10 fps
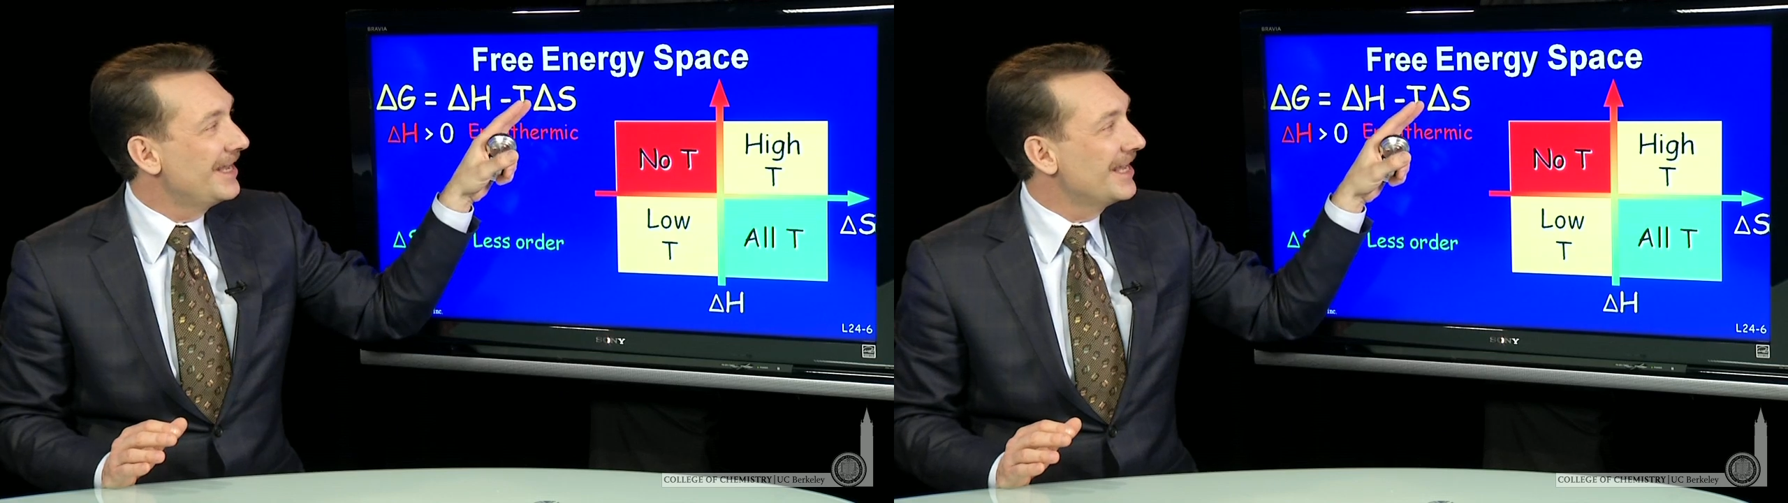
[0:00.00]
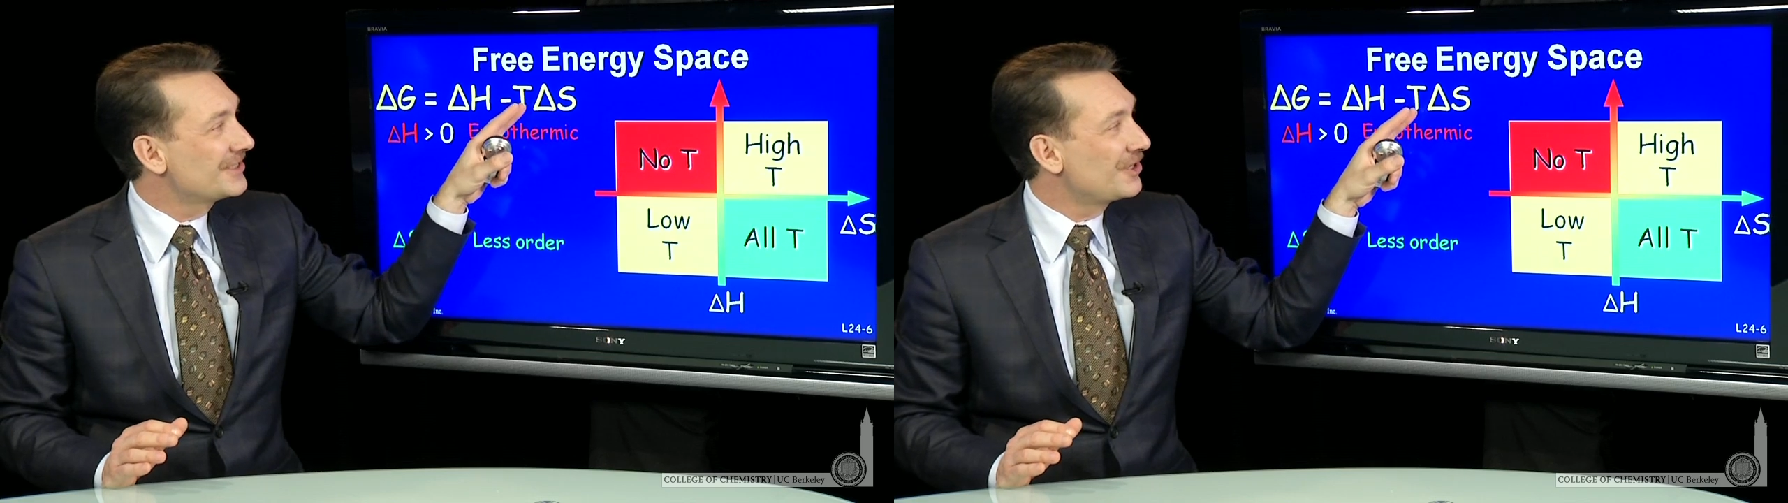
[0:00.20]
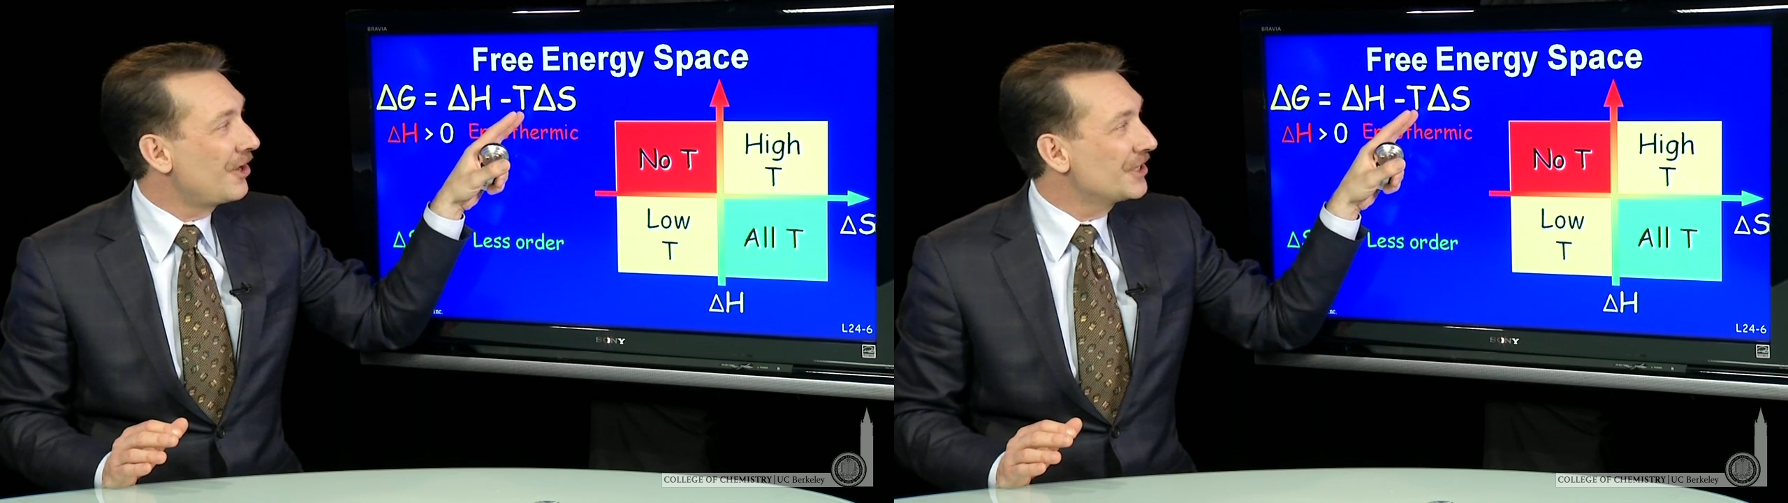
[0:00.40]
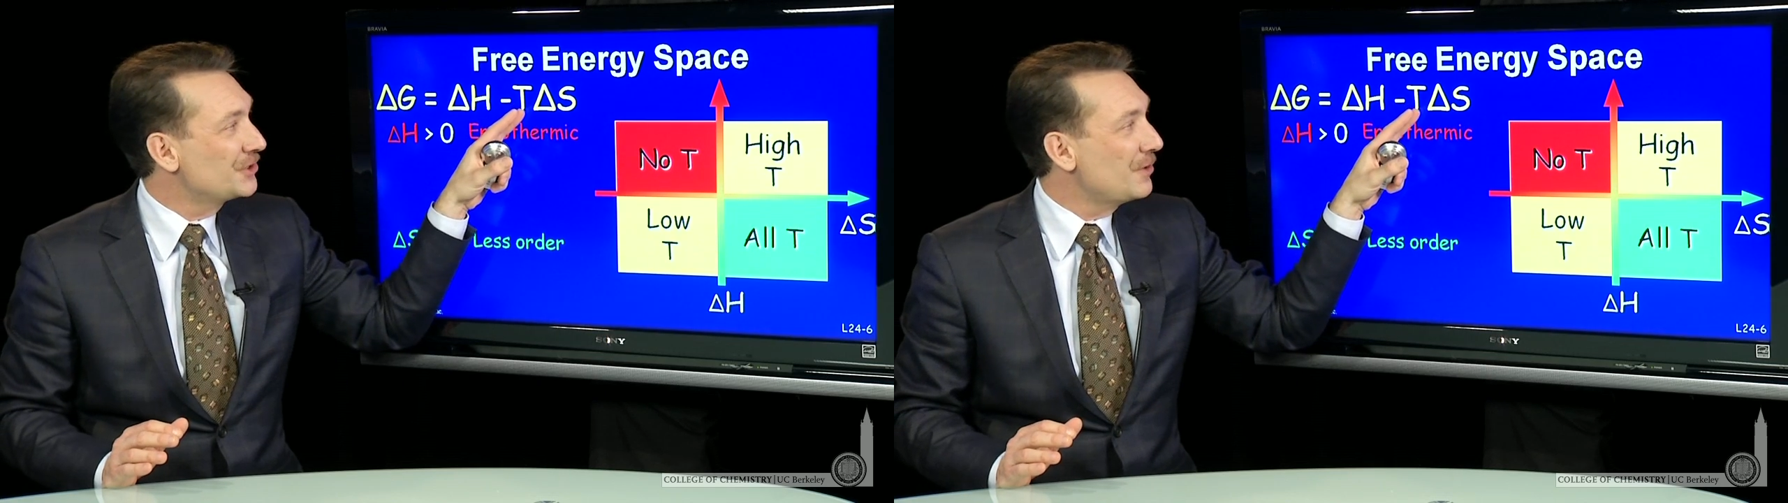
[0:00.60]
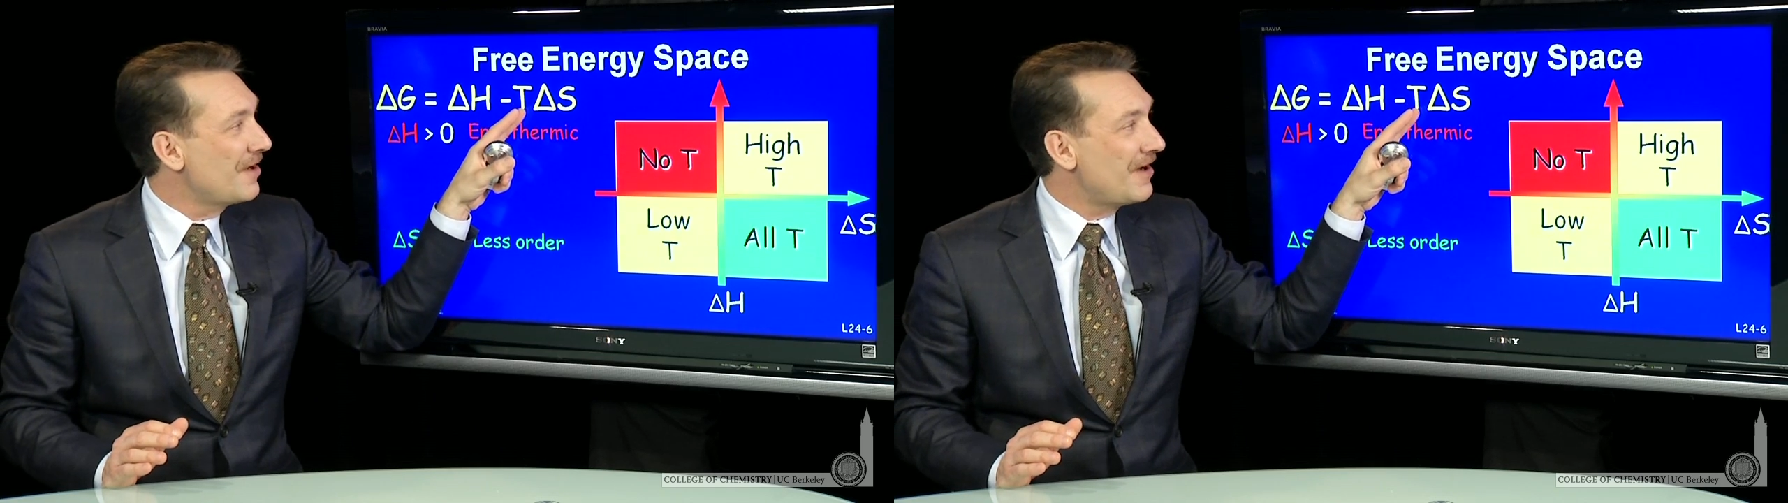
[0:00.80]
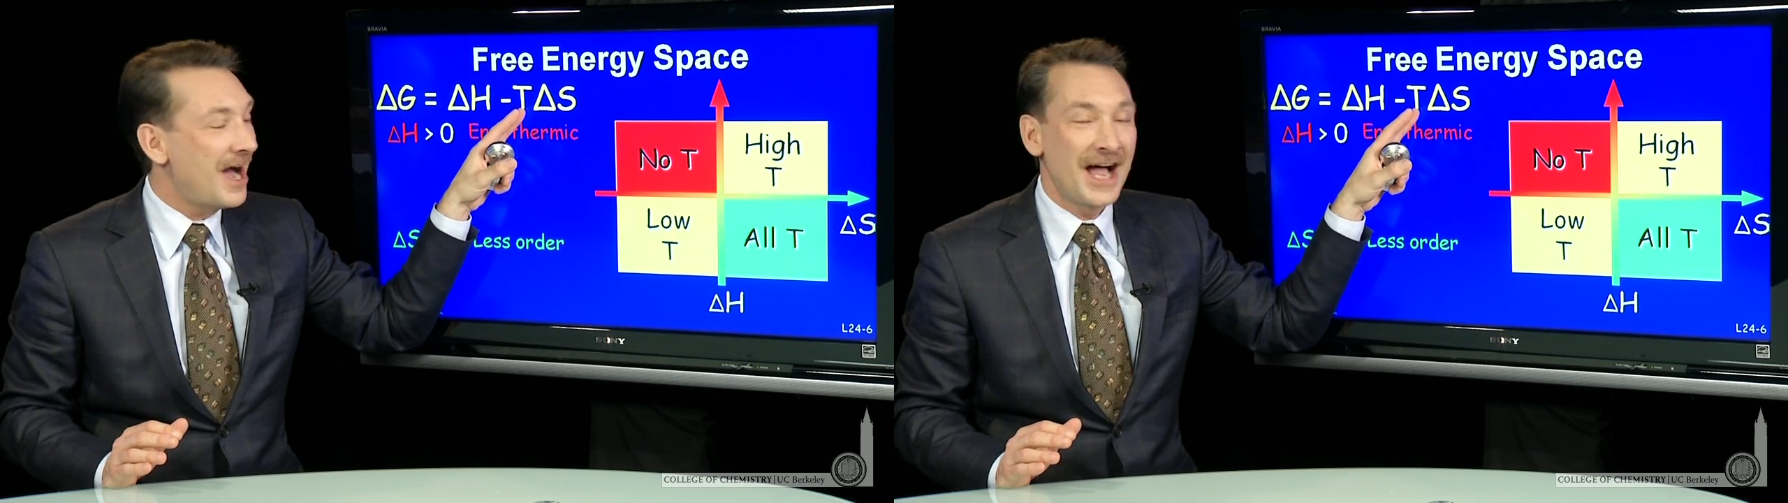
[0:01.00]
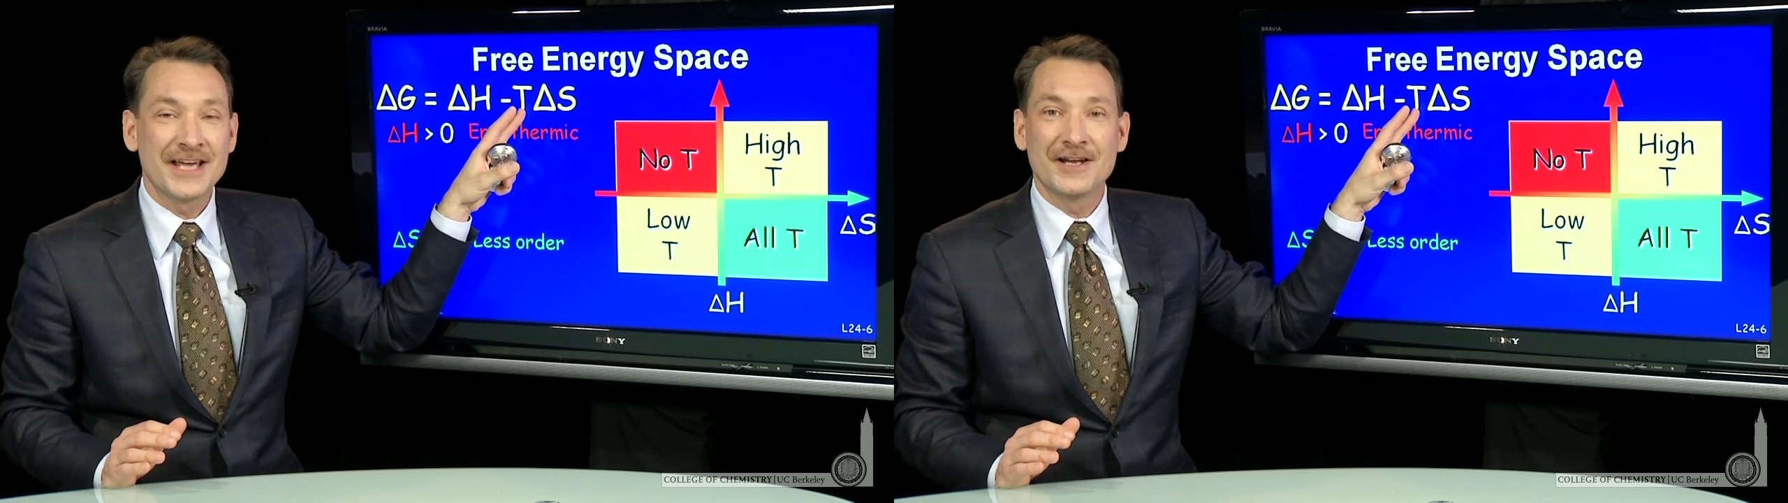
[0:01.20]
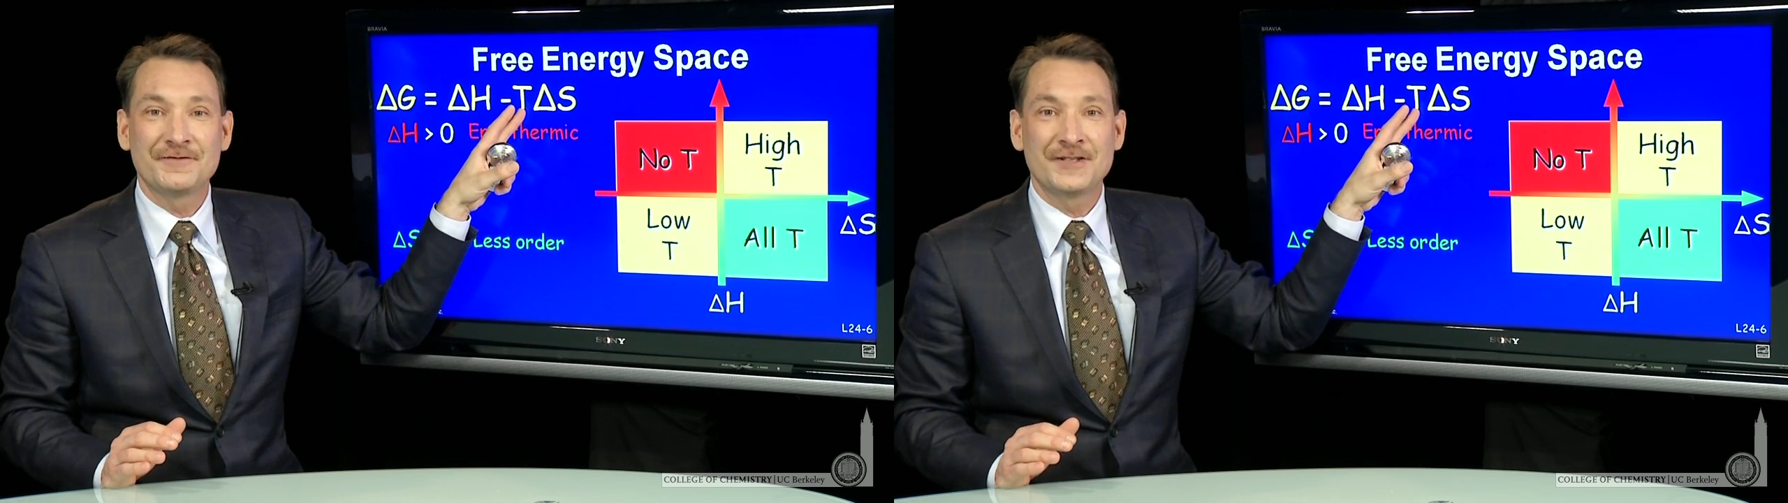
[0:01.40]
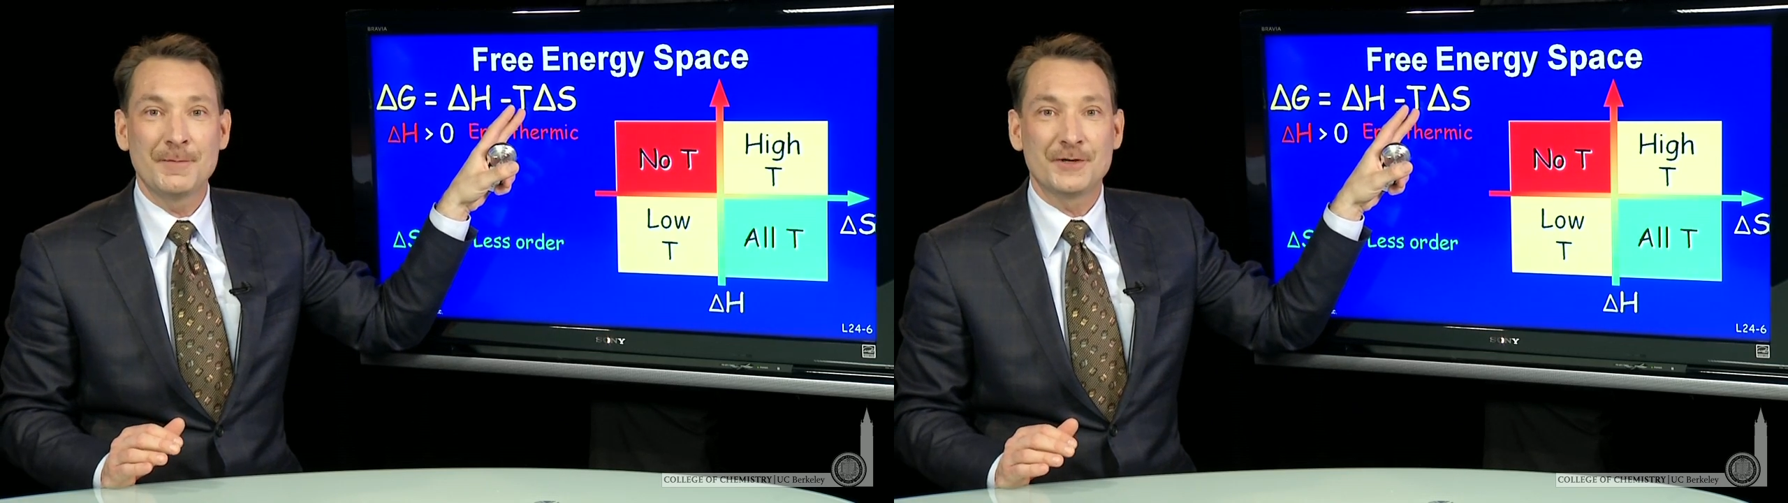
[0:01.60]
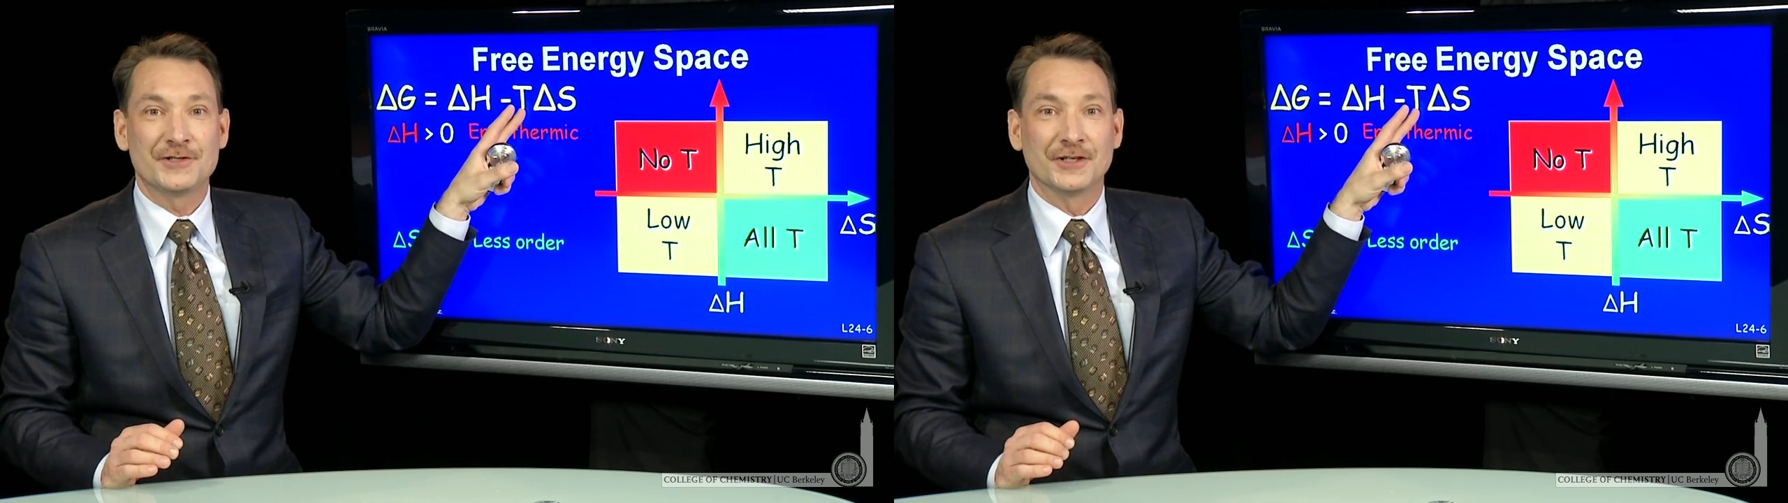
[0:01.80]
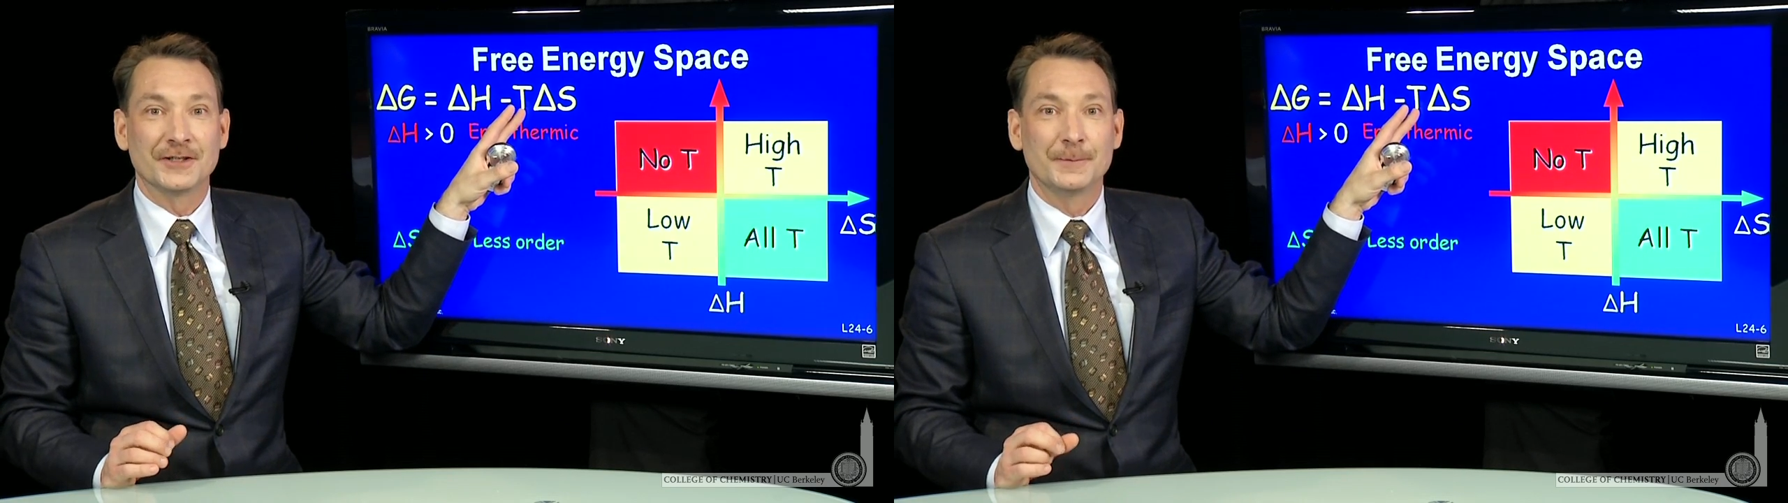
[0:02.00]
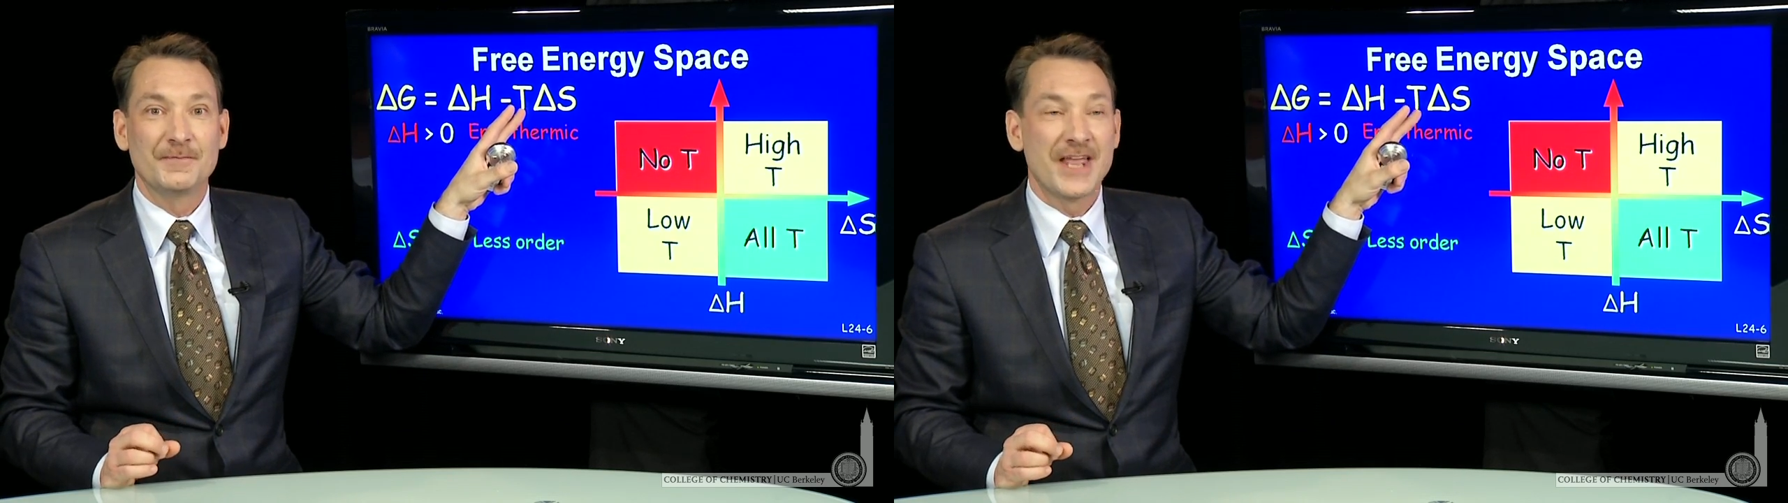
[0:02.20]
as long as you have a high enough temperature